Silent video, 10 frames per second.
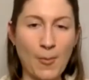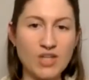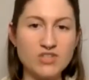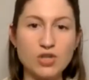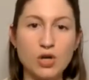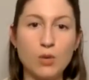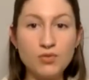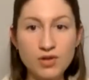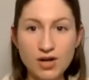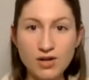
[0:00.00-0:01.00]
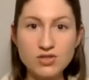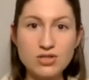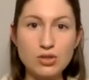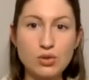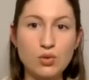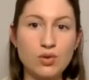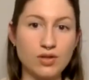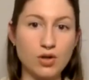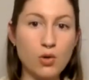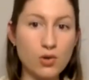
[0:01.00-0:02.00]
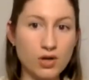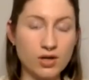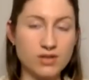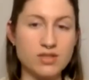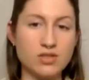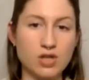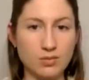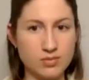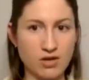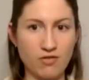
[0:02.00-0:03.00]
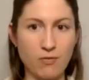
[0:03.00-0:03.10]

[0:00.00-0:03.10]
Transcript: So moving on to the chords in terms of